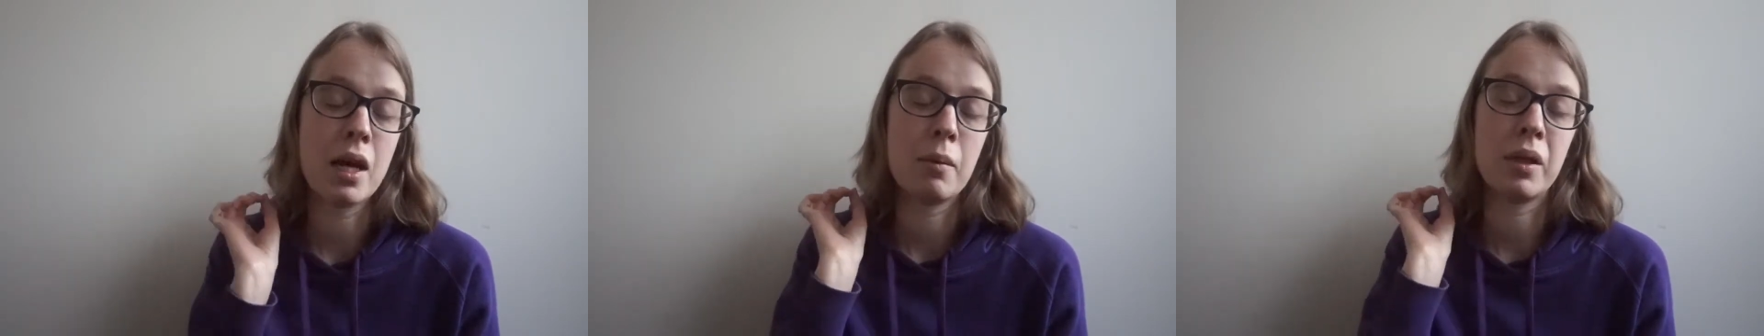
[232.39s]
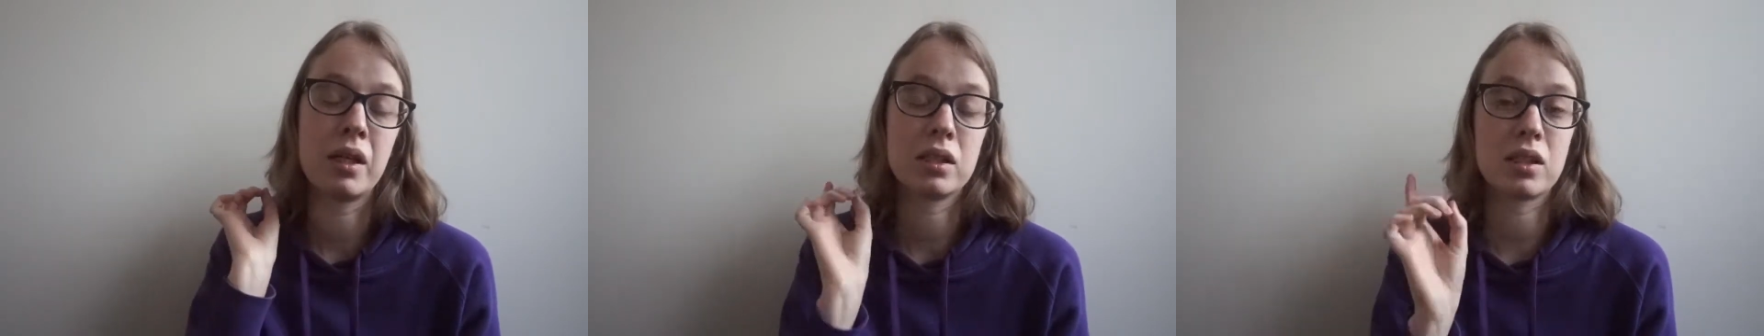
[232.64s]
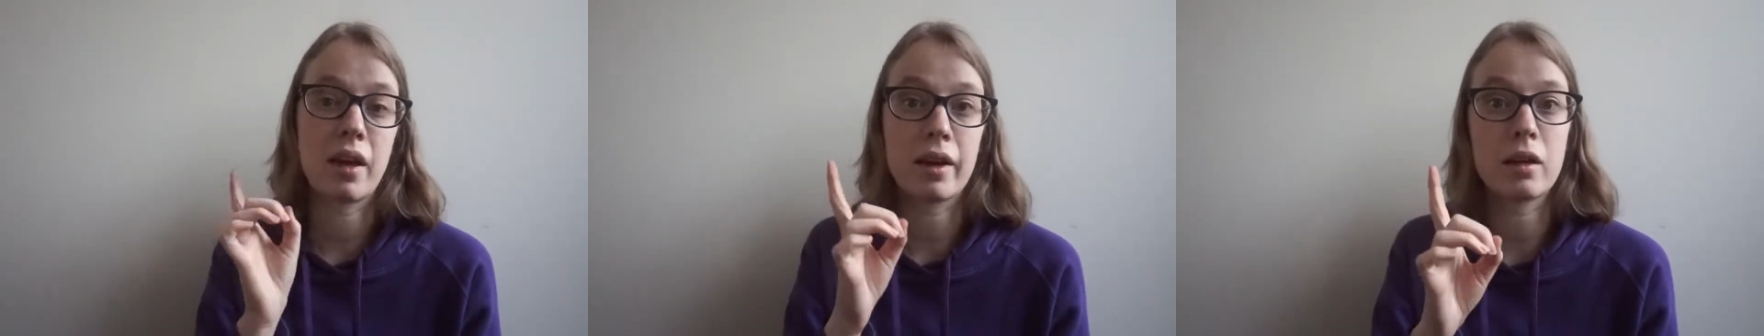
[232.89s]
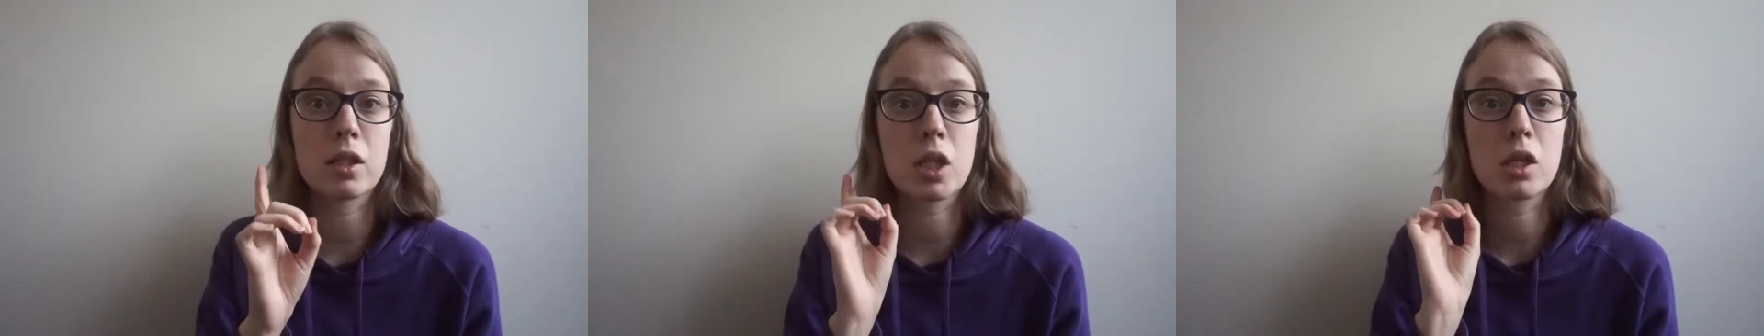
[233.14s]
Because I
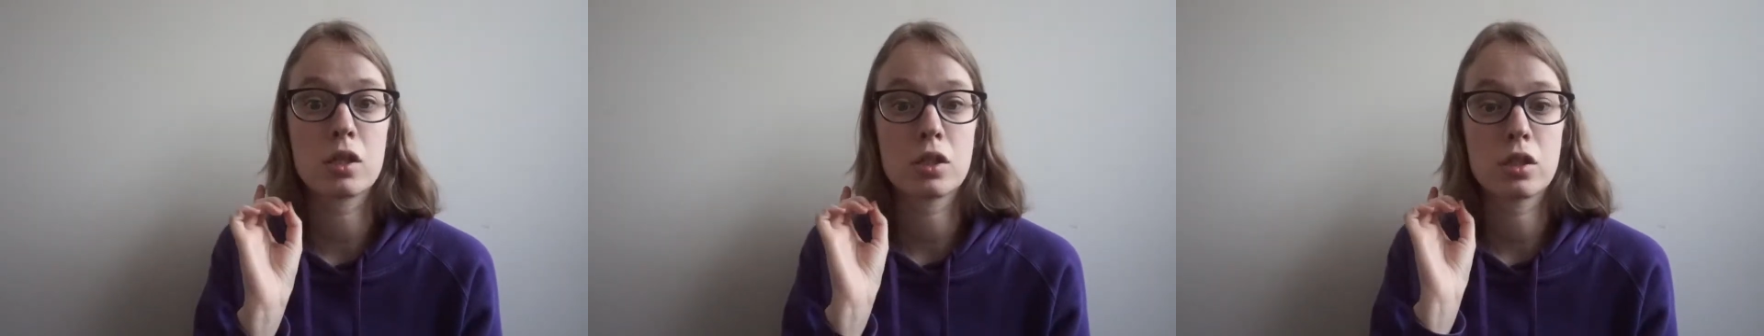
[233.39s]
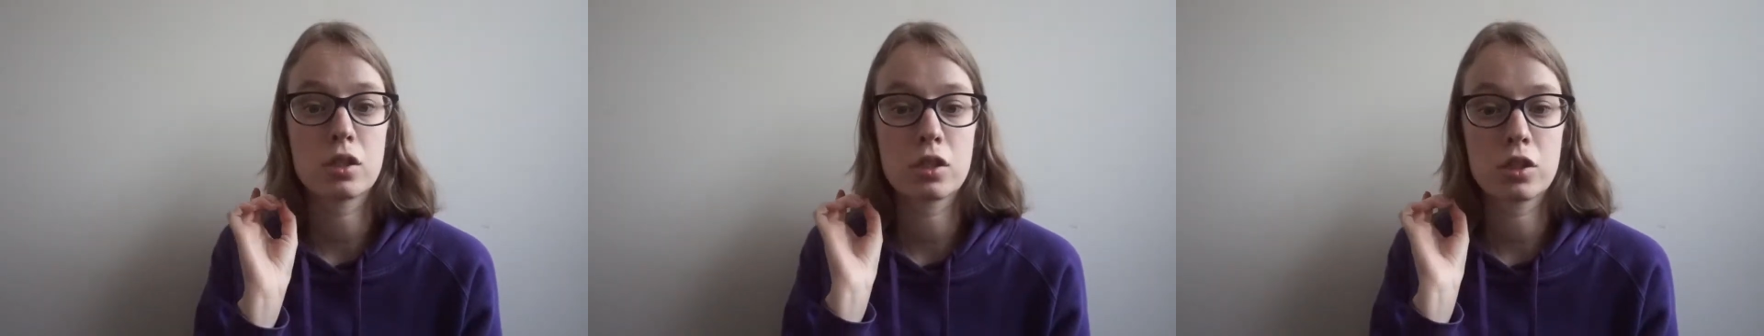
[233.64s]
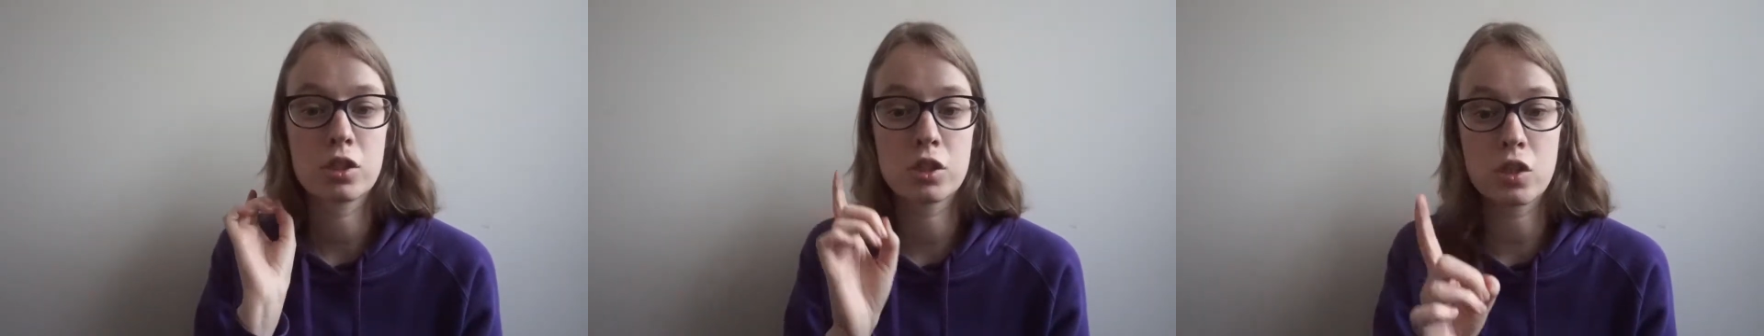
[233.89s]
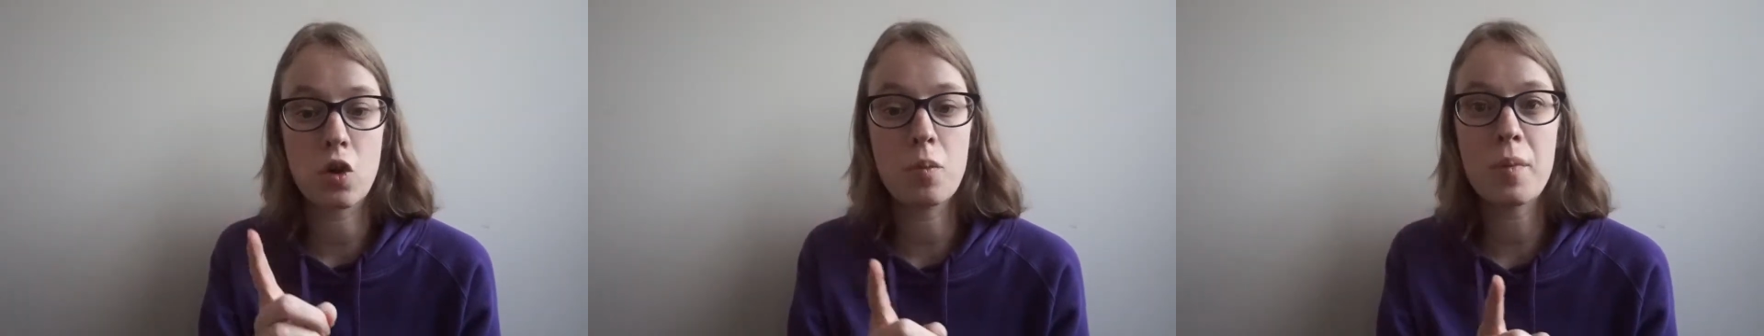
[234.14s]
got
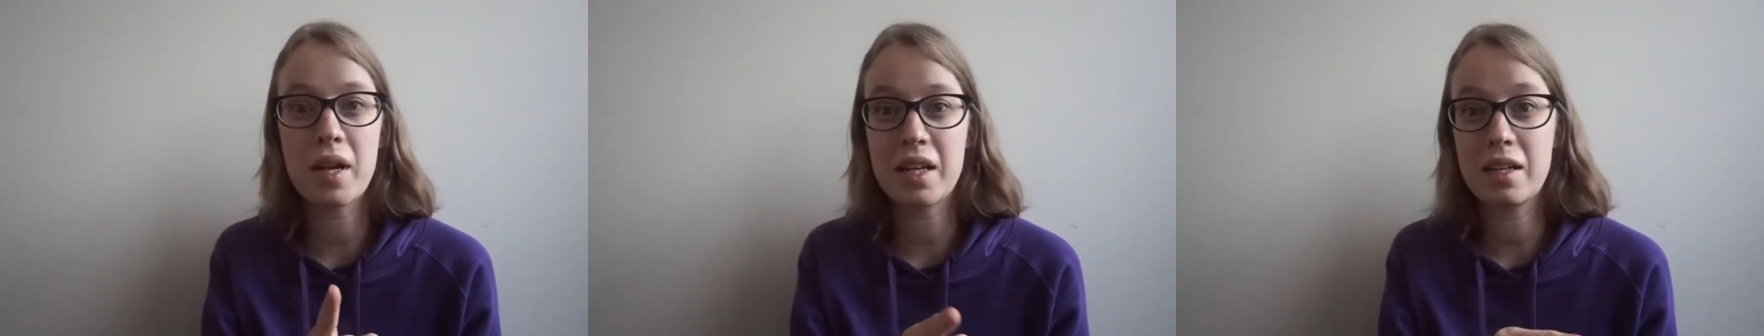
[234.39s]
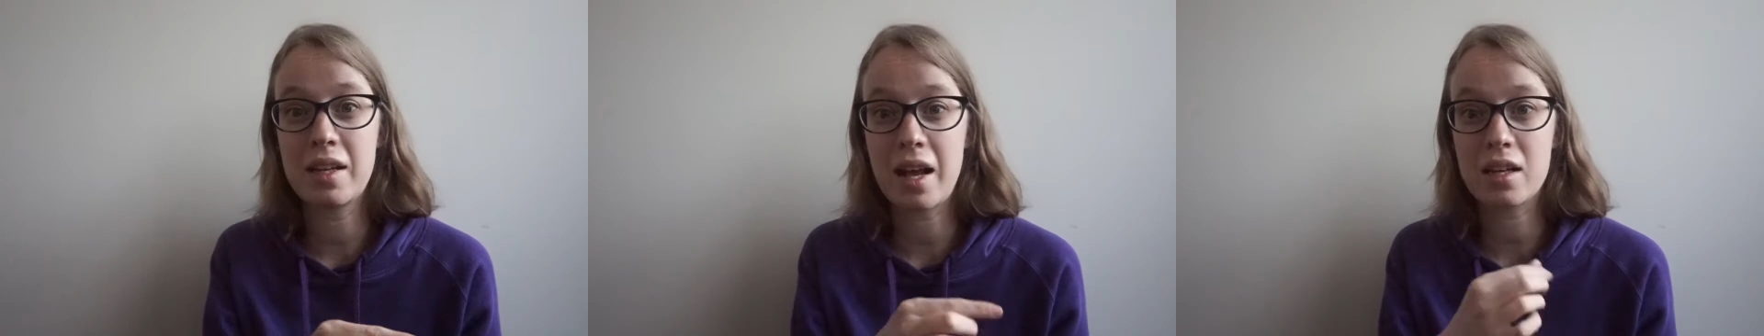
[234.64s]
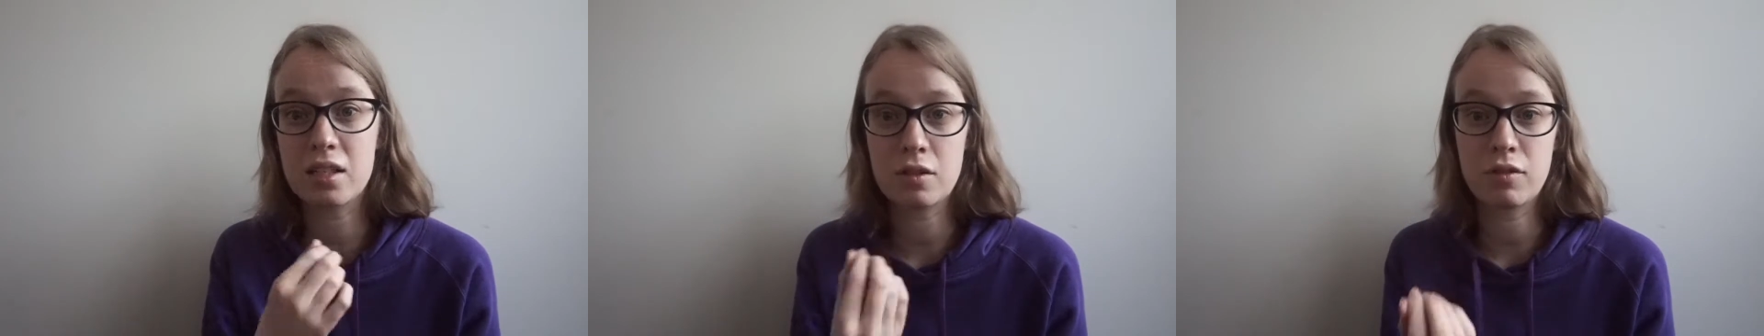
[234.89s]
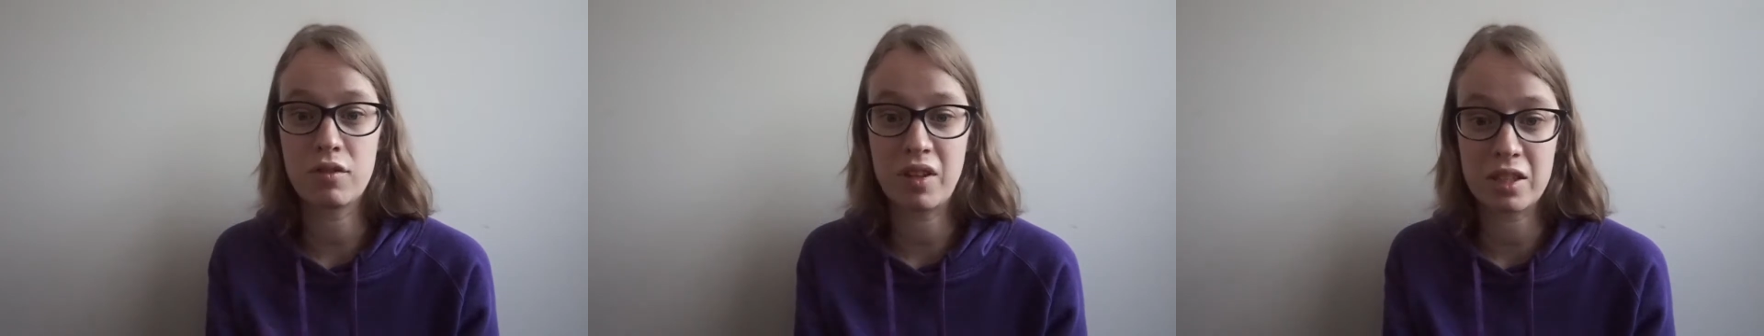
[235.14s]
so many negative
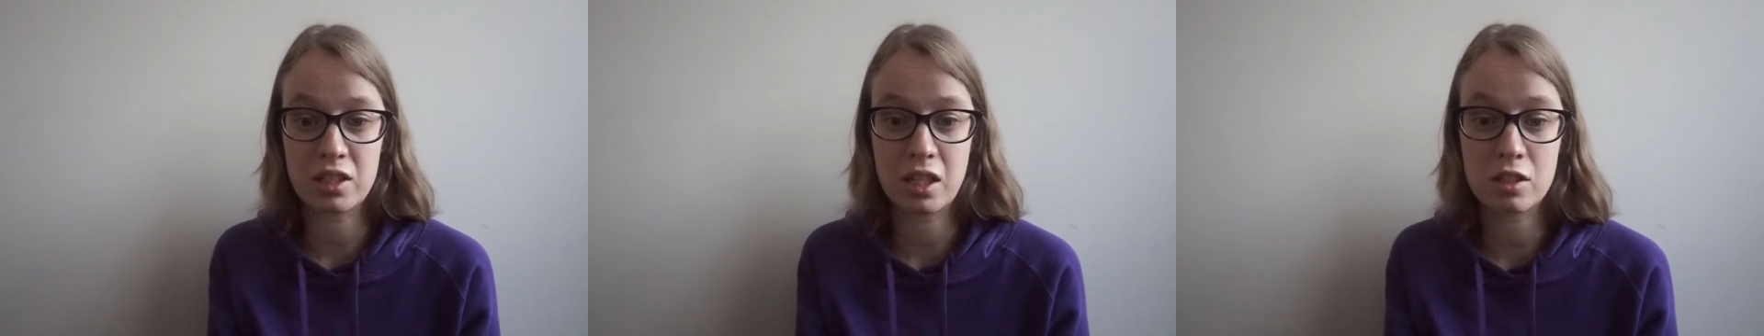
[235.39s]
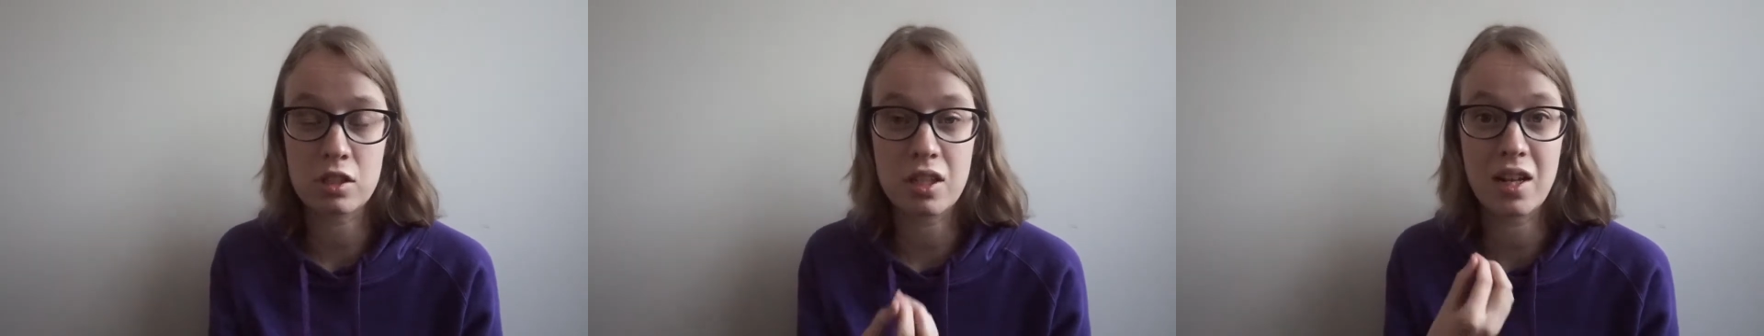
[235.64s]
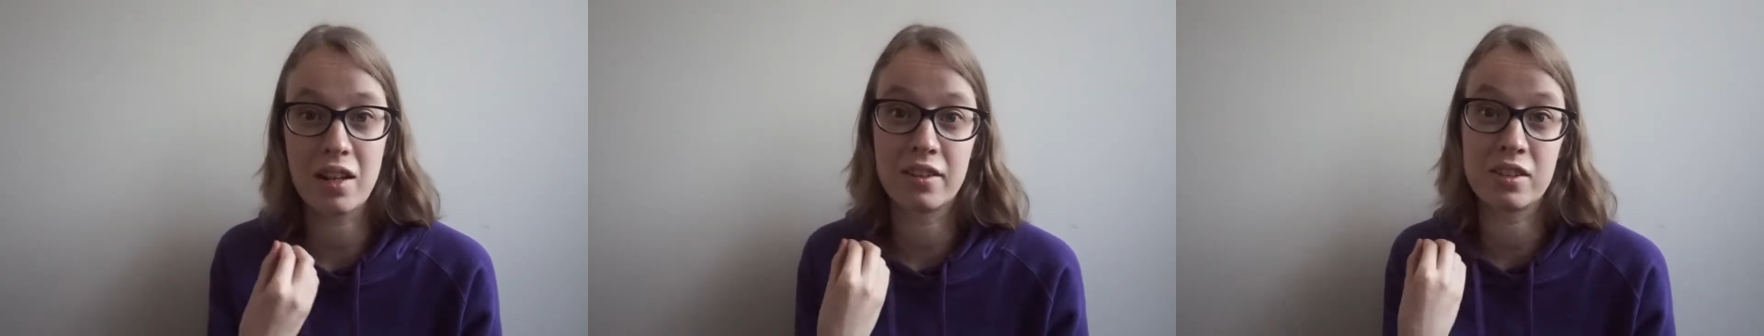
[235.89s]
effects yesterday.